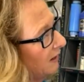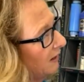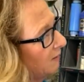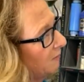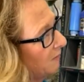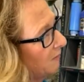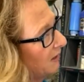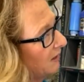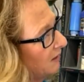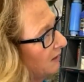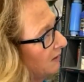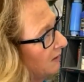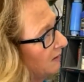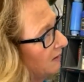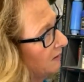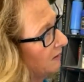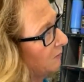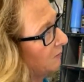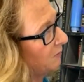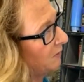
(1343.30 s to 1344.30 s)
and make it a
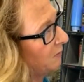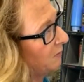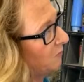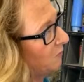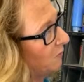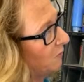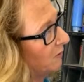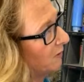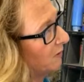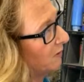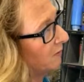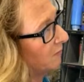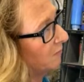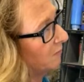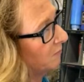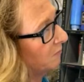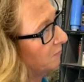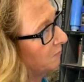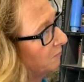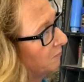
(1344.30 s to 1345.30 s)
little bit more
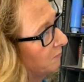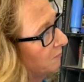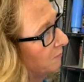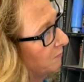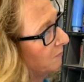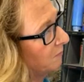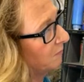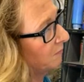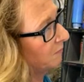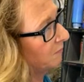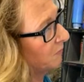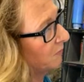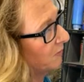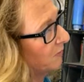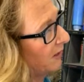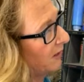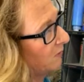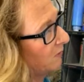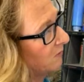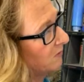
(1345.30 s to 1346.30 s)

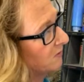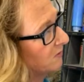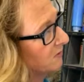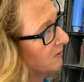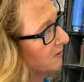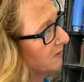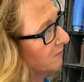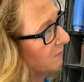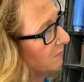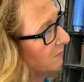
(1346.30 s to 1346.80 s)
pronounced.